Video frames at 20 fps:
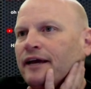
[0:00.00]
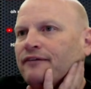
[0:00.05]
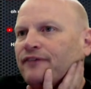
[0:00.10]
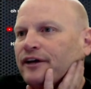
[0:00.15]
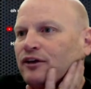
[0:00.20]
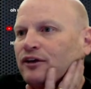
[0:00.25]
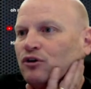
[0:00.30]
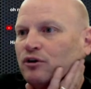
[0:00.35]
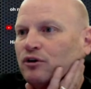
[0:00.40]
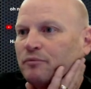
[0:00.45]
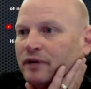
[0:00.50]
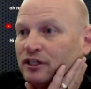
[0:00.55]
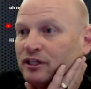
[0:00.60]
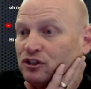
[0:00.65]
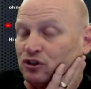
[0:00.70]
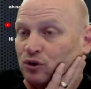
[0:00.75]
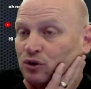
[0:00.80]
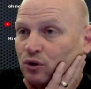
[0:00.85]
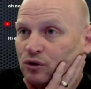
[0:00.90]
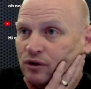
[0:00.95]
If I go to my
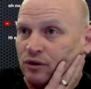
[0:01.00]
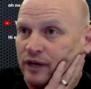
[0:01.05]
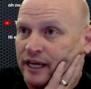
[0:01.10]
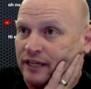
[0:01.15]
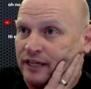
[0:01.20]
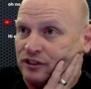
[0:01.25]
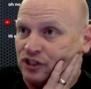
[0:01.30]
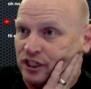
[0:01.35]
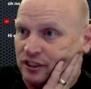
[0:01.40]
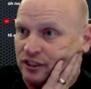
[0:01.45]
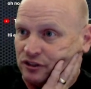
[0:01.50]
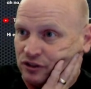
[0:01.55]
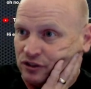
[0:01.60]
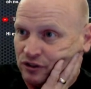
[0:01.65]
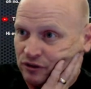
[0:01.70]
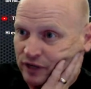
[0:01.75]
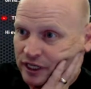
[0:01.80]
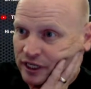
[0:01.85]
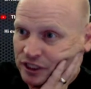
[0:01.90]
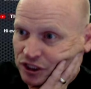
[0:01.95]
Solar Edge
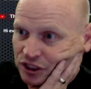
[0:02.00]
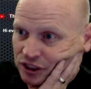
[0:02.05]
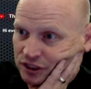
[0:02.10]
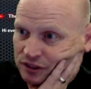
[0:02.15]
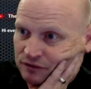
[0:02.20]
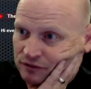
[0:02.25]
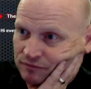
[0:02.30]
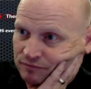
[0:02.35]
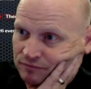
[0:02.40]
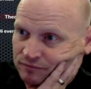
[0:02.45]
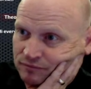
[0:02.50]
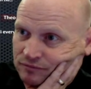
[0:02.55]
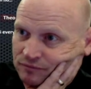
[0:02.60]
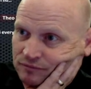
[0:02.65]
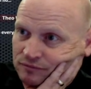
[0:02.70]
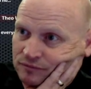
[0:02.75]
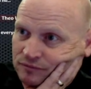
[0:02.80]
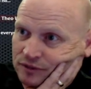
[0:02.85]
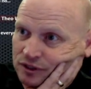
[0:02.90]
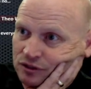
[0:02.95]
integration,
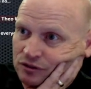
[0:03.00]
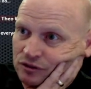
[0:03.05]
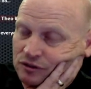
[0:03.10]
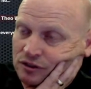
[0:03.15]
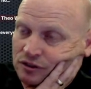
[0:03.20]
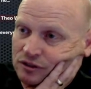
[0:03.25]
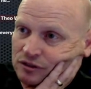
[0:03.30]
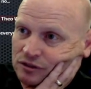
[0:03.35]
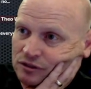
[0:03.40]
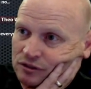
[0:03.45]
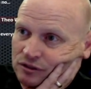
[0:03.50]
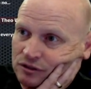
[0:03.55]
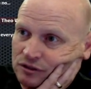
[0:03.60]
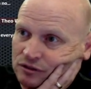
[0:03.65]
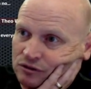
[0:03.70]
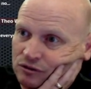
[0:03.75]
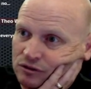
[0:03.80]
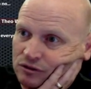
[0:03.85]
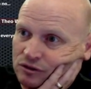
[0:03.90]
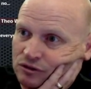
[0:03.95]
let's let's
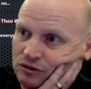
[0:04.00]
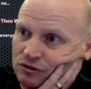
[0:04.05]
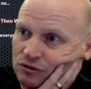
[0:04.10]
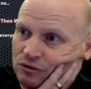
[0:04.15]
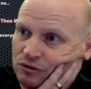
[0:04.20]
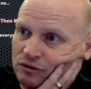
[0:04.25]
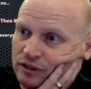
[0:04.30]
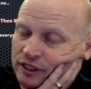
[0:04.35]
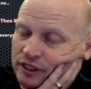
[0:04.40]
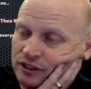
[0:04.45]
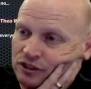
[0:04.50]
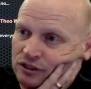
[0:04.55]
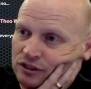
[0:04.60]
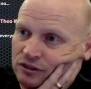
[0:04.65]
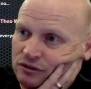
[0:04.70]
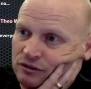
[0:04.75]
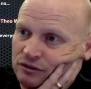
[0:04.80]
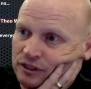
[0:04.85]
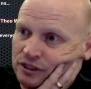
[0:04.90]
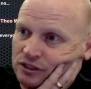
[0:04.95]
let's go to the Solar Edge
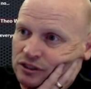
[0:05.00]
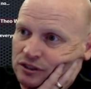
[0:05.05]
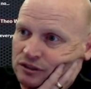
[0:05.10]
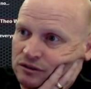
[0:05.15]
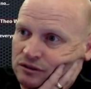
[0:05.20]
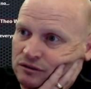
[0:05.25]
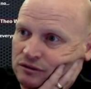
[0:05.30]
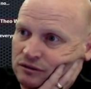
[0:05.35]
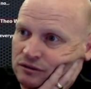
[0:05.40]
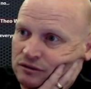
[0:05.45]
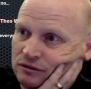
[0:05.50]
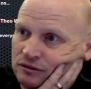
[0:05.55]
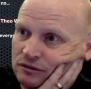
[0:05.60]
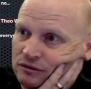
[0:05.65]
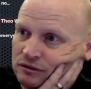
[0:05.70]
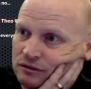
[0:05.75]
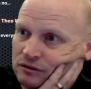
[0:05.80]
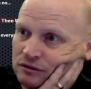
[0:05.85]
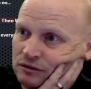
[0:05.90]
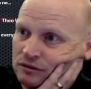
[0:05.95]
integration.
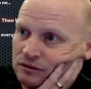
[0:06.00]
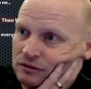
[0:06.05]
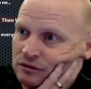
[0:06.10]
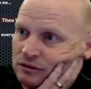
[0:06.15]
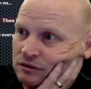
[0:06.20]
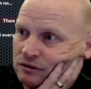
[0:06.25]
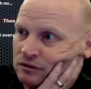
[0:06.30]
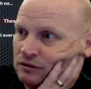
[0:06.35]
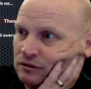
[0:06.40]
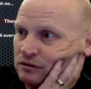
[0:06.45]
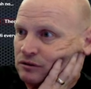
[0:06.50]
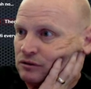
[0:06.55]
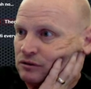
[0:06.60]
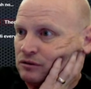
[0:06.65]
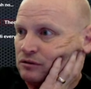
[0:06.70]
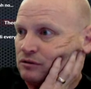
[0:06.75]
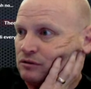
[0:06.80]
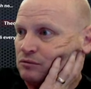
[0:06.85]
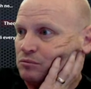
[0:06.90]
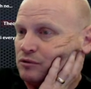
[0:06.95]

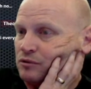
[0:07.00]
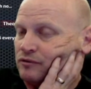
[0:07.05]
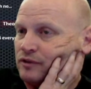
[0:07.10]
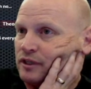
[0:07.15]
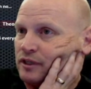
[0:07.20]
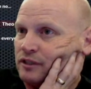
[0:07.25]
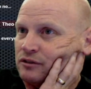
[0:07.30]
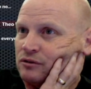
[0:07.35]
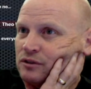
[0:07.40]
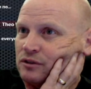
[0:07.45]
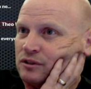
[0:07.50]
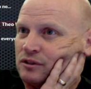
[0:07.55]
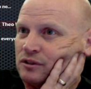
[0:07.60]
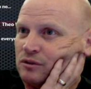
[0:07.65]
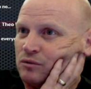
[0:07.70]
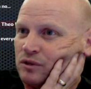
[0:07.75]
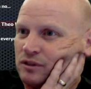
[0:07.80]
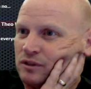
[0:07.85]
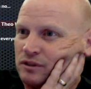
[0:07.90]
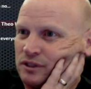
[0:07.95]
Supervise. Let's
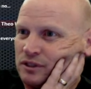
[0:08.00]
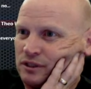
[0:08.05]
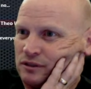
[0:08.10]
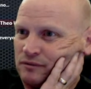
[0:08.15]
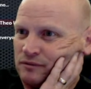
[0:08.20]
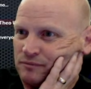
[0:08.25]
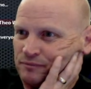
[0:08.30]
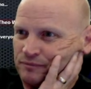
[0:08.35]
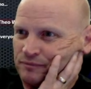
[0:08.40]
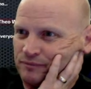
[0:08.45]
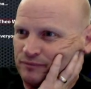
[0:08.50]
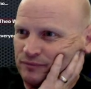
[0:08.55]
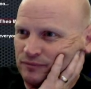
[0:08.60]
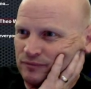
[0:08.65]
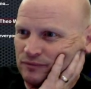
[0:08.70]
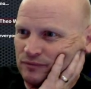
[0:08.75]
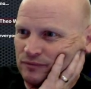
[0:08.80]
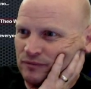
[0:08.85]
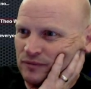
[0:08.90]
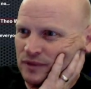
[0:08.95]
see, where is
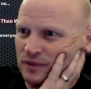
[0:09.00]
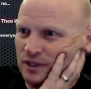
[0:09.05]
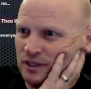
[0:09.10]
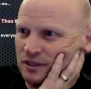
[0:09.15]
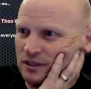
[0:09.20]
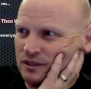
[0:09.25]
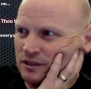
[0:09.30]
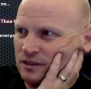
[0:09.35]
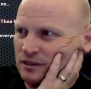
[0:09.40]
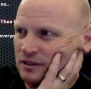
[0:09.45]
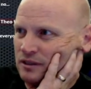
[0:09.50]
it?